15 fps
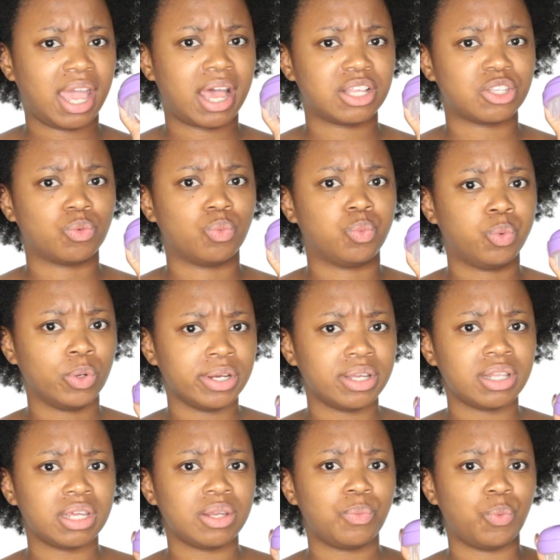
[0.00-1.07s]
has
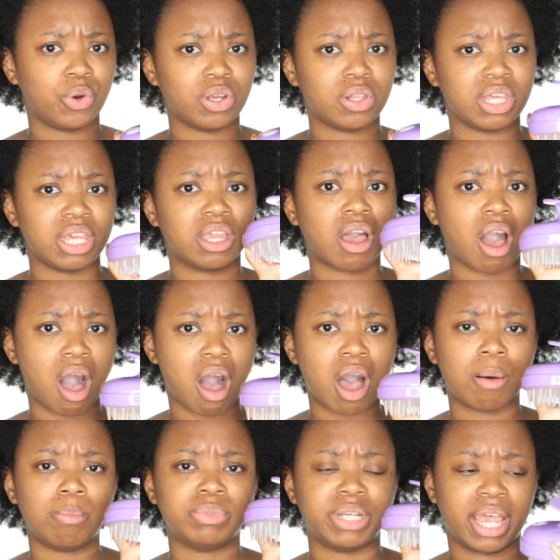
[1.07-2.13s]
really calmed